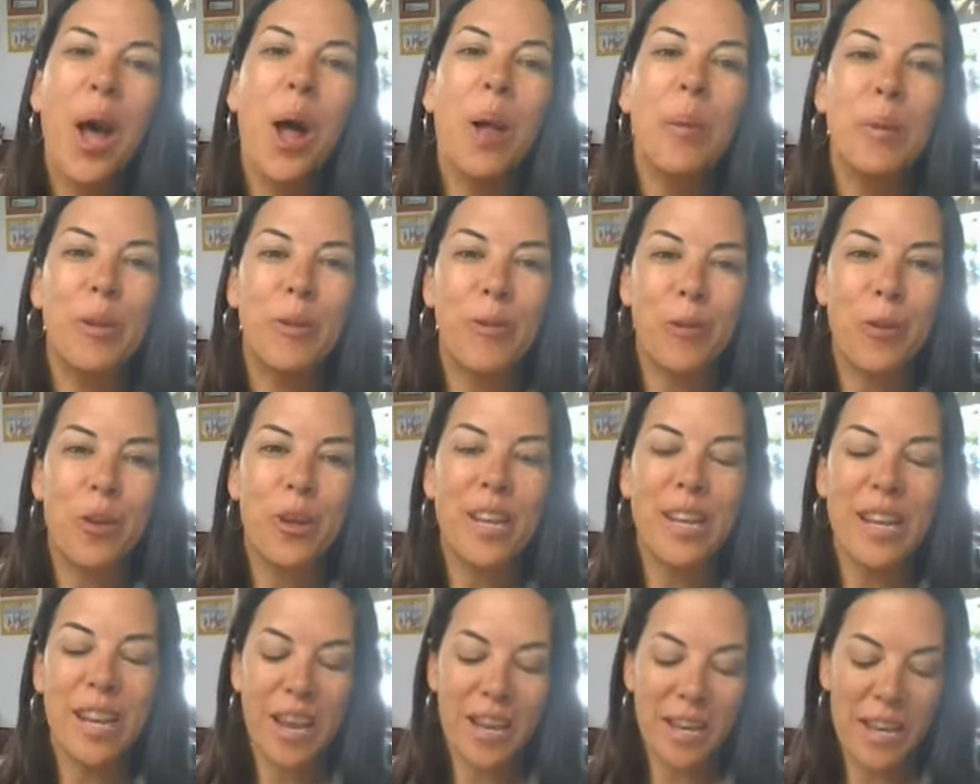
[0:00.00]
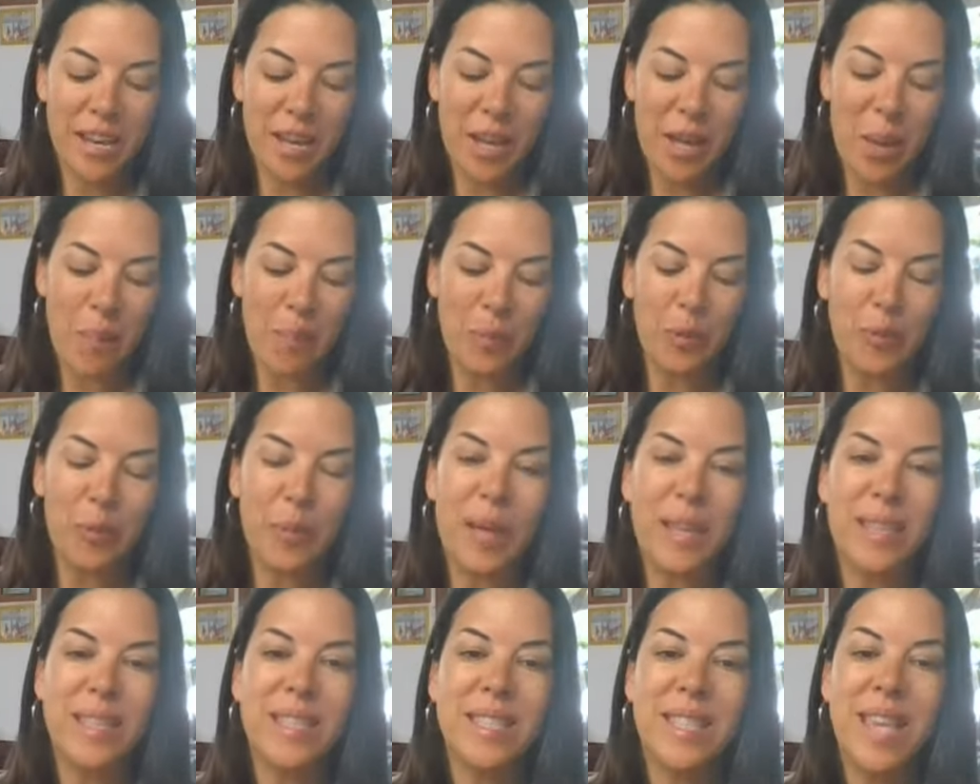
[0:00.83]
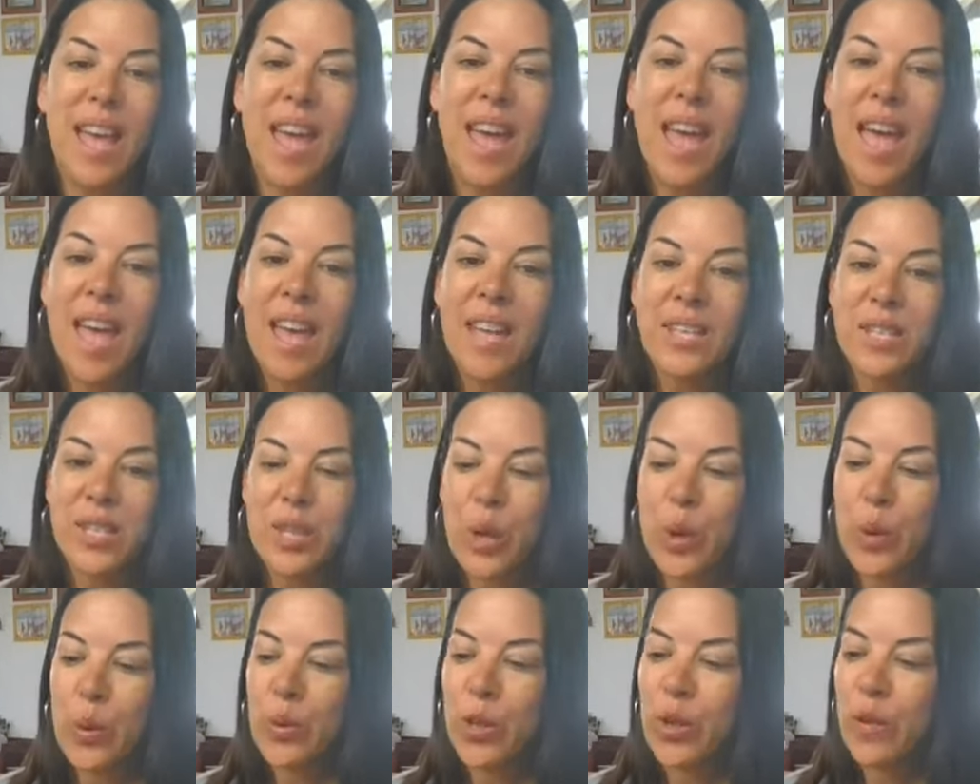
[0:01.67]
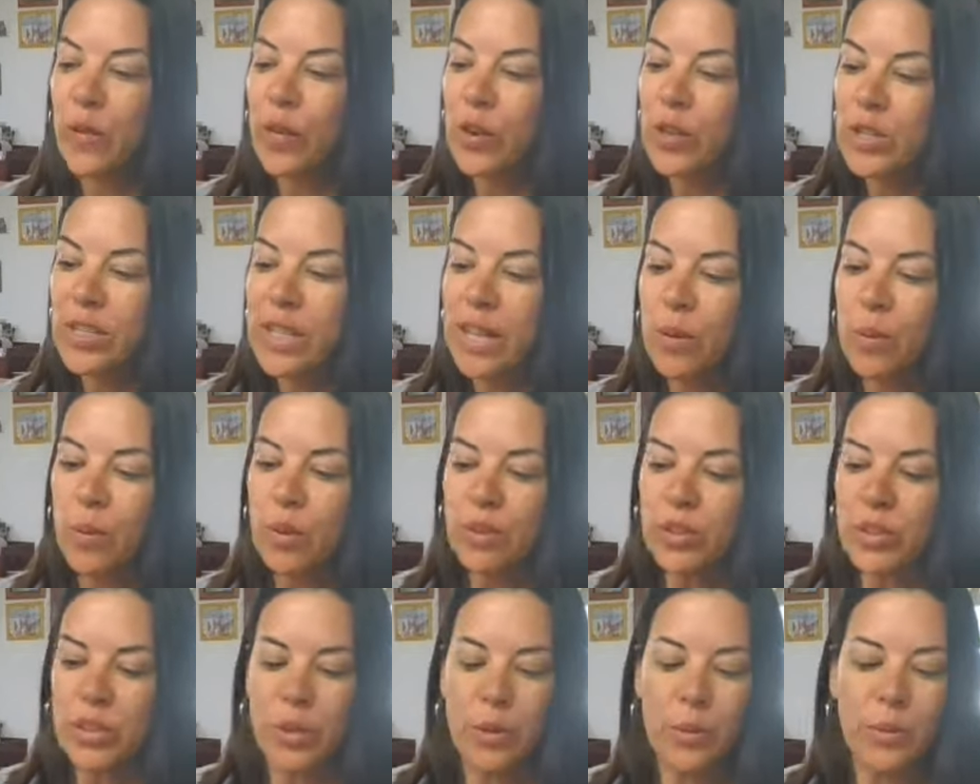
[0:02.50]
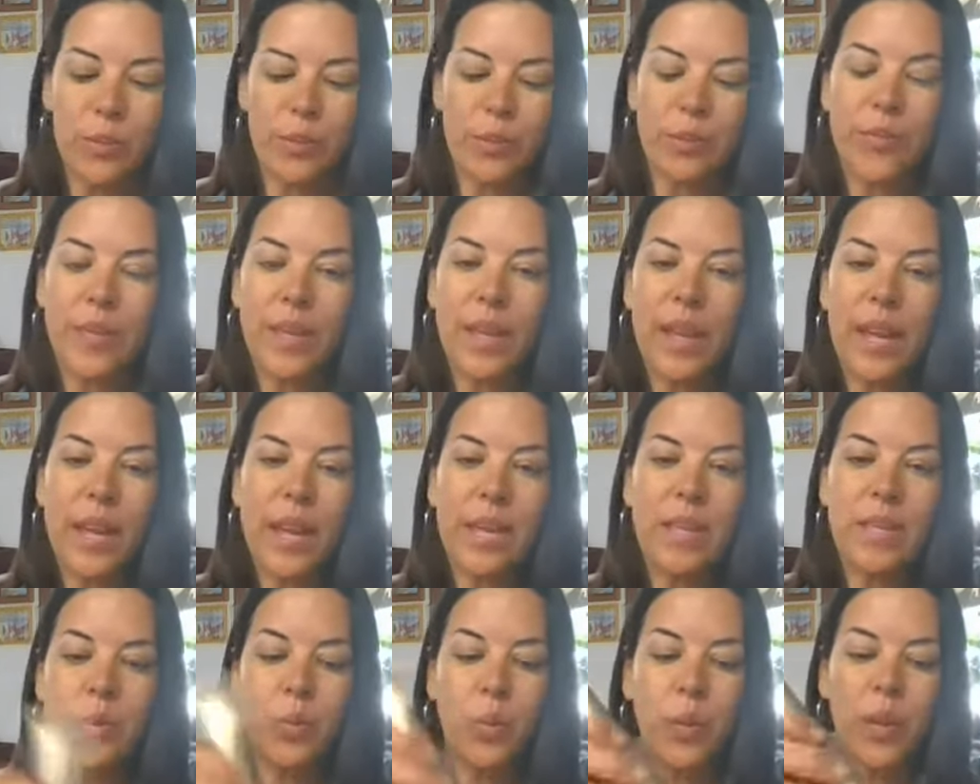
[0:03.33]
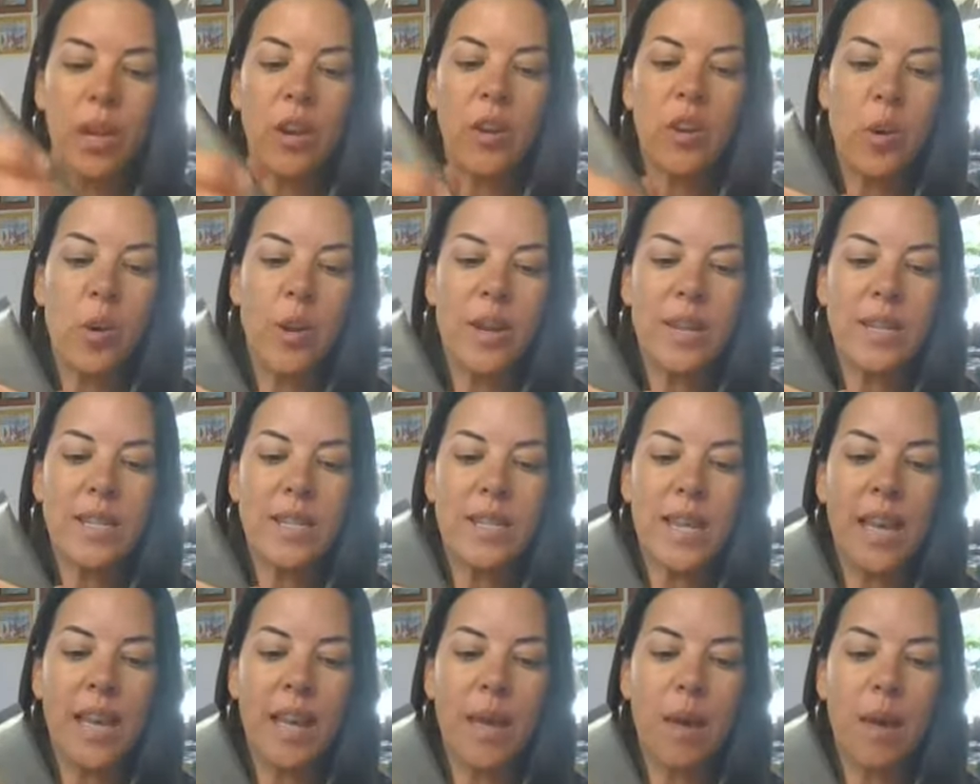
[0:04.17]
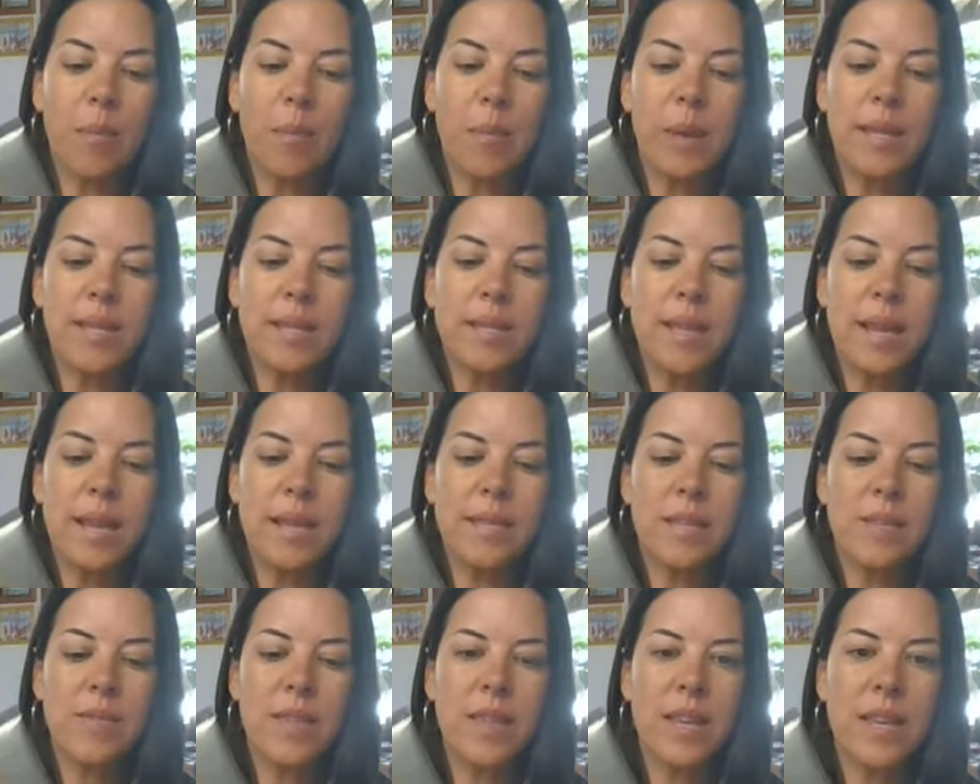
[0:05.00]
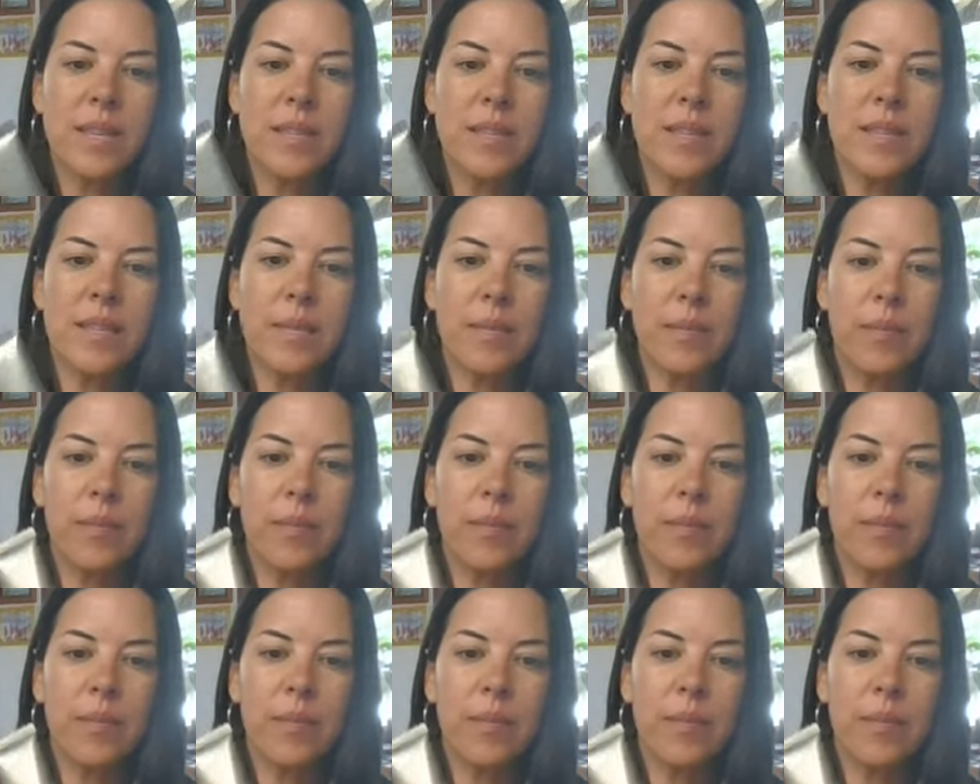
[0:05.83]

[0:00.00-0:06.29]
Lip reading: I'll be 49 in a couple of months. So the first thing we'll do is we are going to take a pea size of this.